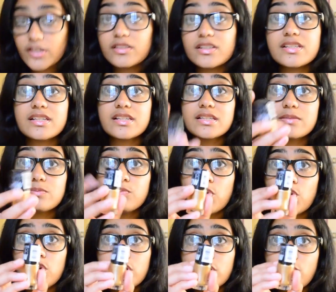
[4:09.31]
this is
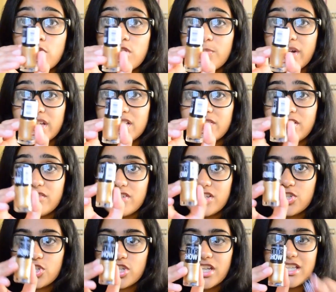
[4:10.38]
Bold Gold, by the way,
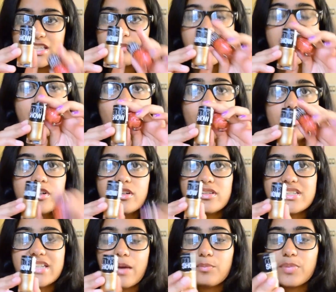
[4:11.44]
which is my gold
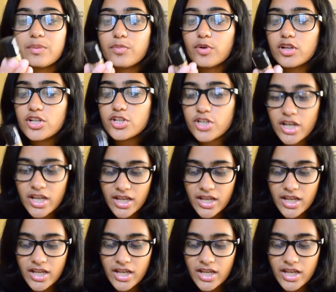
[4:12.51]
stamping polish.